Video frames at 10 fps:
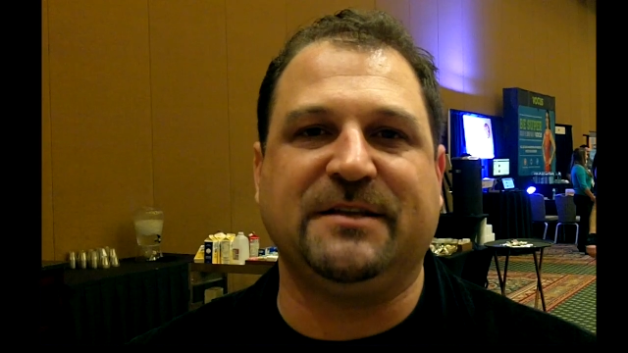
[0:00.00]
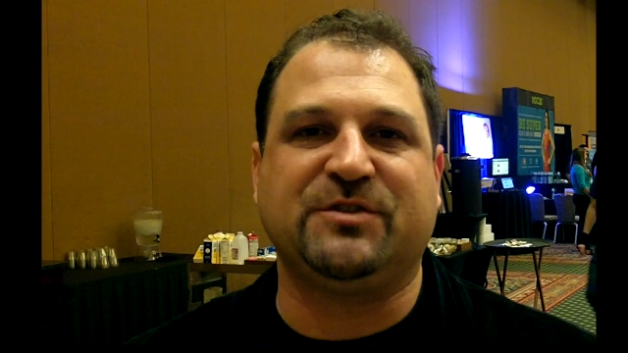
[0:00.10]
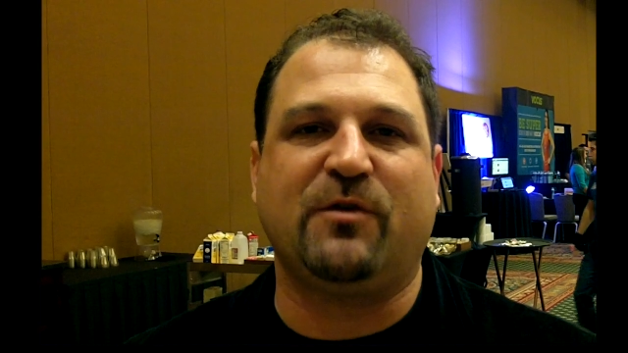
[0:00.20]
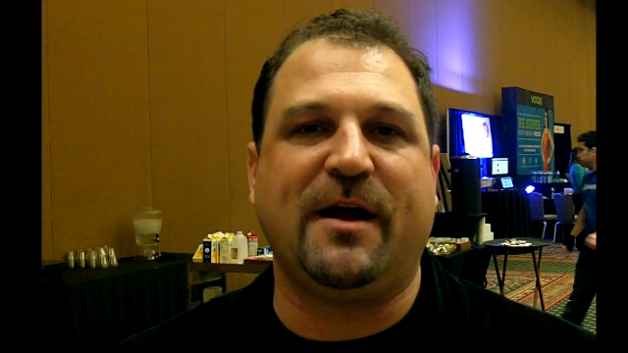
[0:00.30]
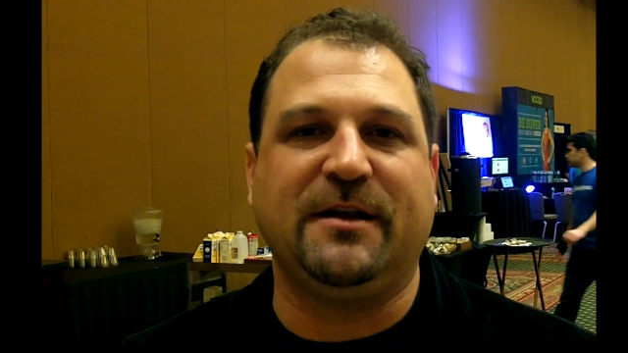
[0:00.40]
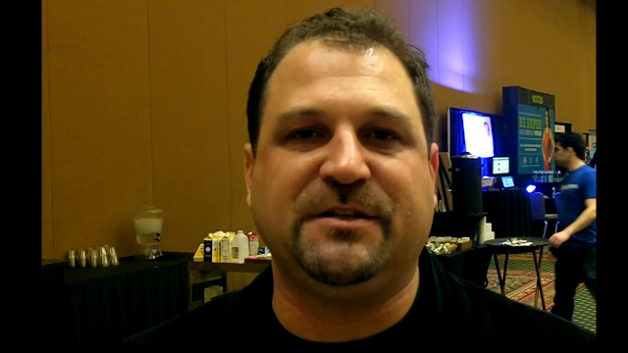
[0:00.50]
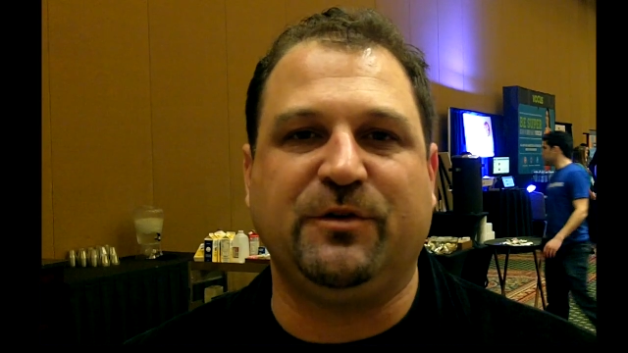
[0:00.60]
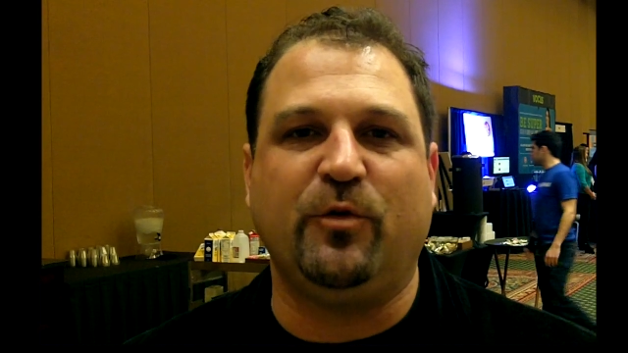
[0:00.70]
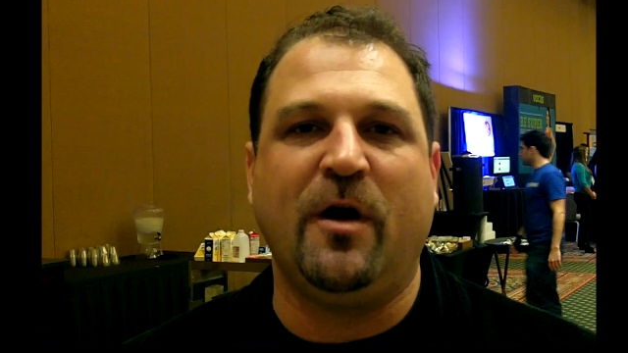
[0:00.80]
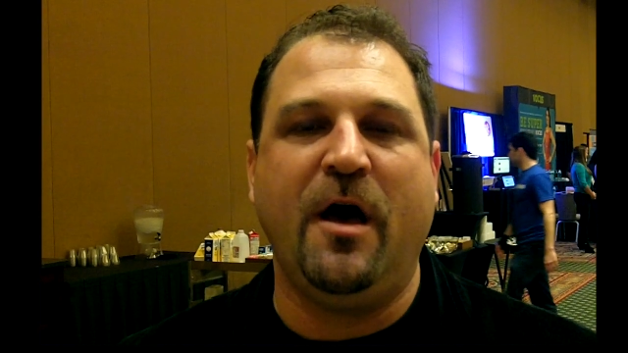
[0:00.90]
is trying
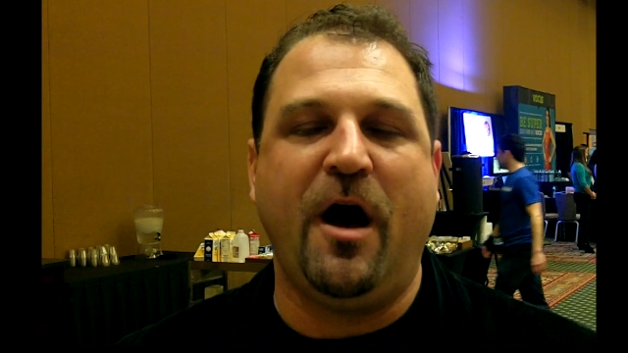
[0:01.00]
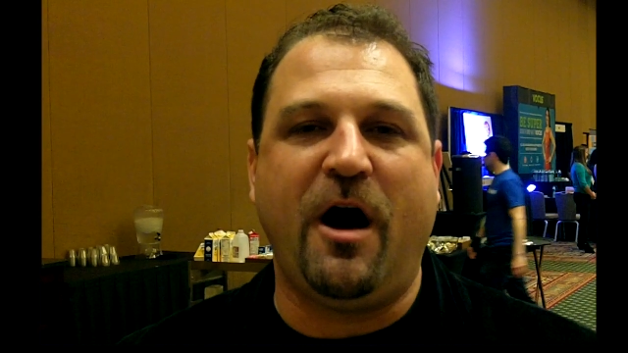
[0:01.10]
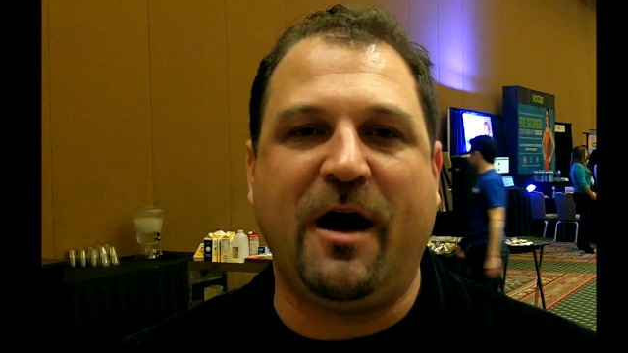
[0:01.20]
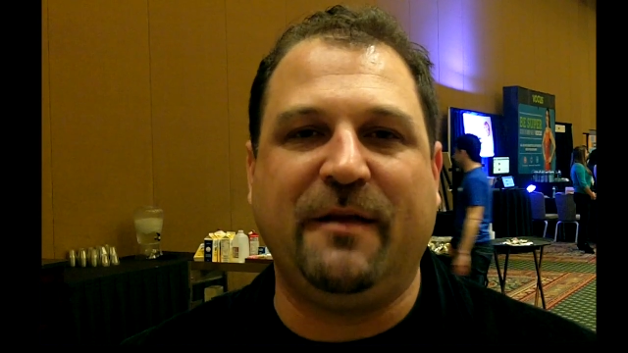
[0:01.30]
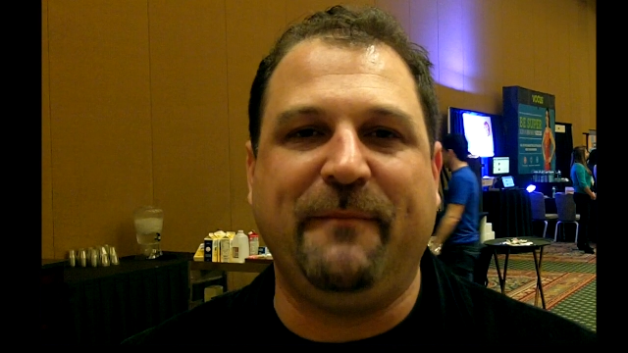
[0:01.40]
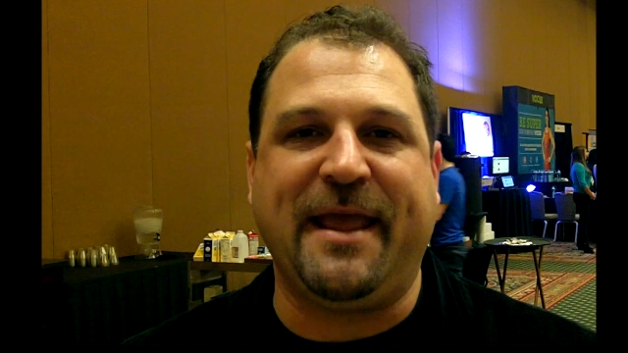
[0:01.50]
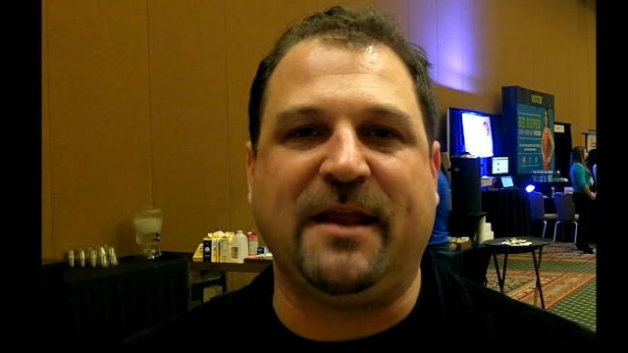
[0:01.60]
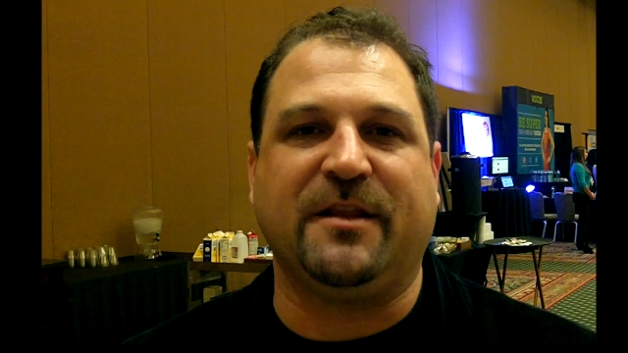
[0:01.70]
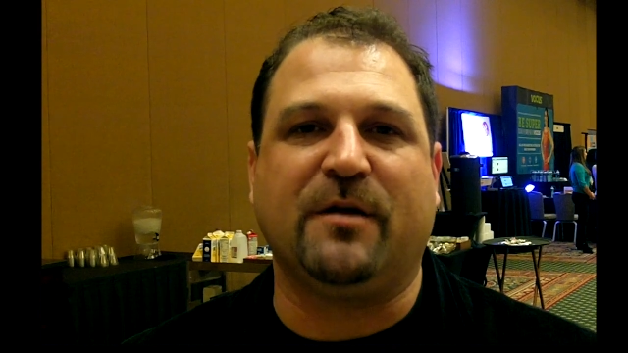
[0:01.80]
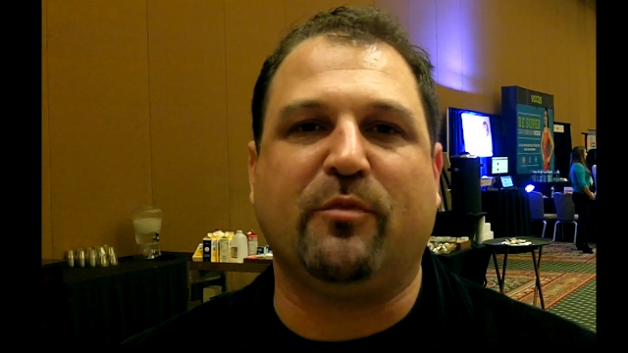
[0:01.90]
to
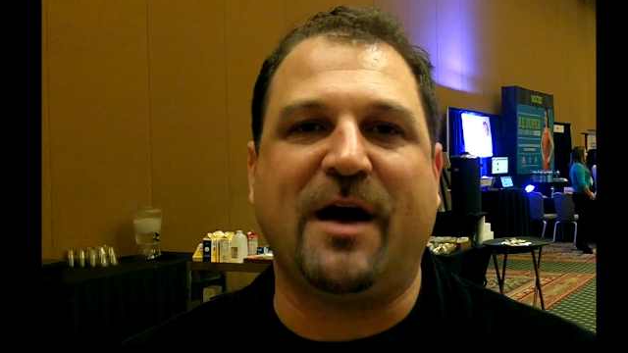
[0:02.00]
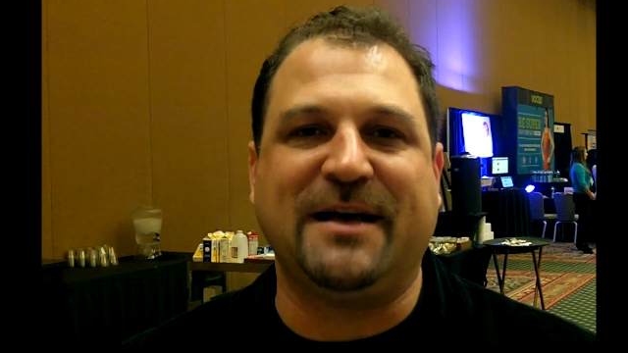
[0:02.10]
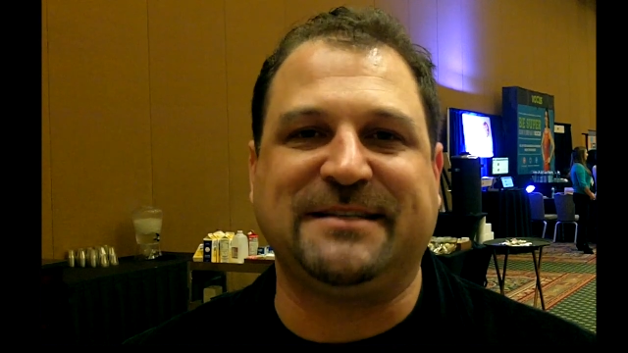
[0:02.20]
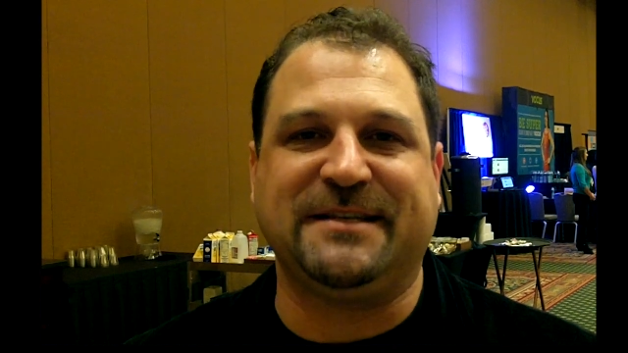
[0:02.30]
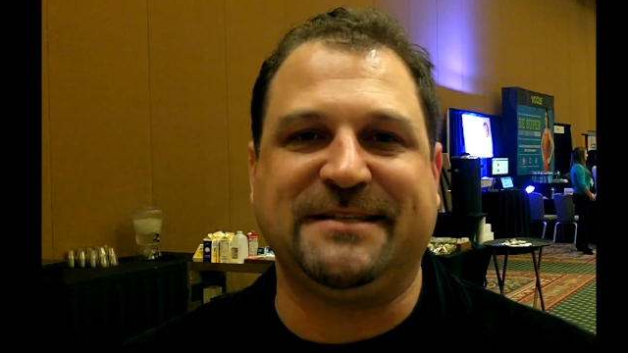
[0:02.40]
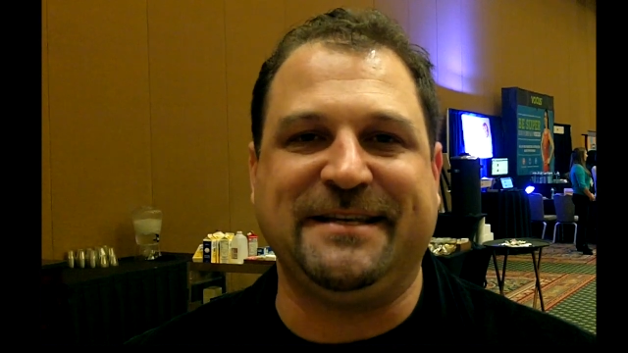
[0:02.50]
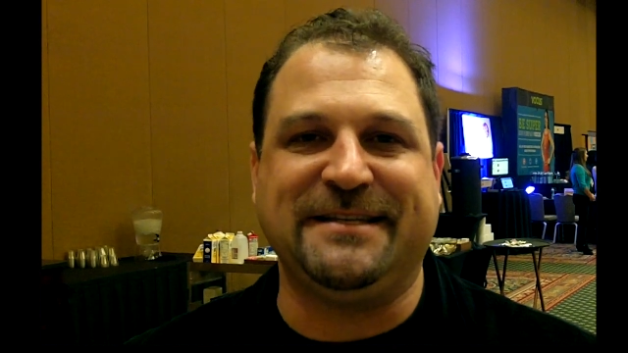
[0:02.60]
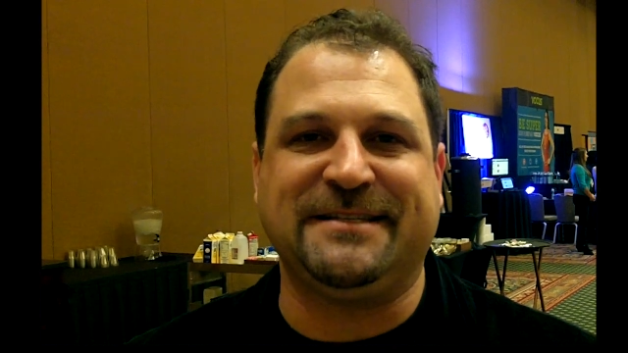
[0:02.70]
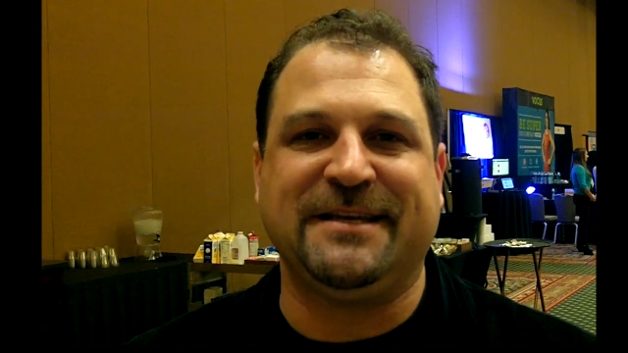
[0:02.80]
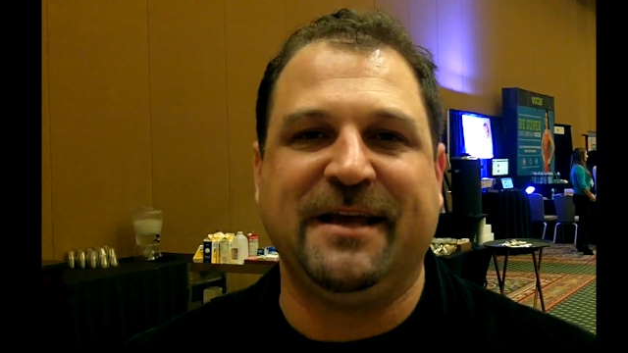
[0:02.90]
automate their
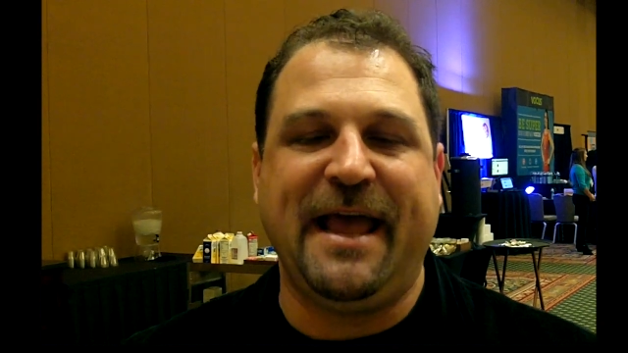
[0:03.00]
processes